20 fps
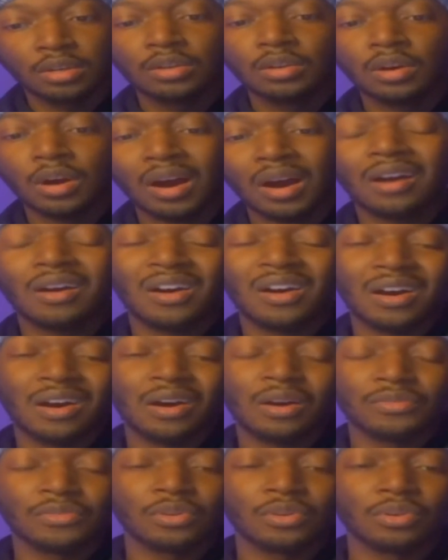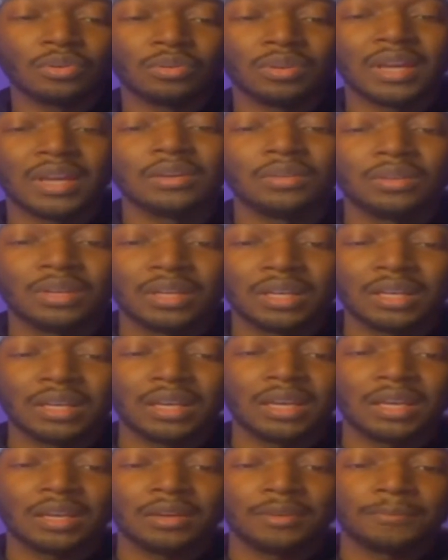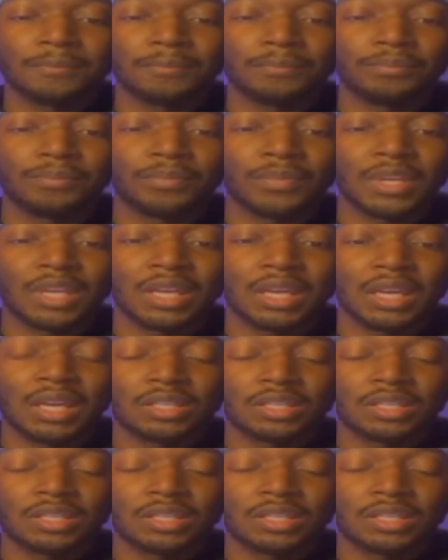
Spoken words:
Although, like, in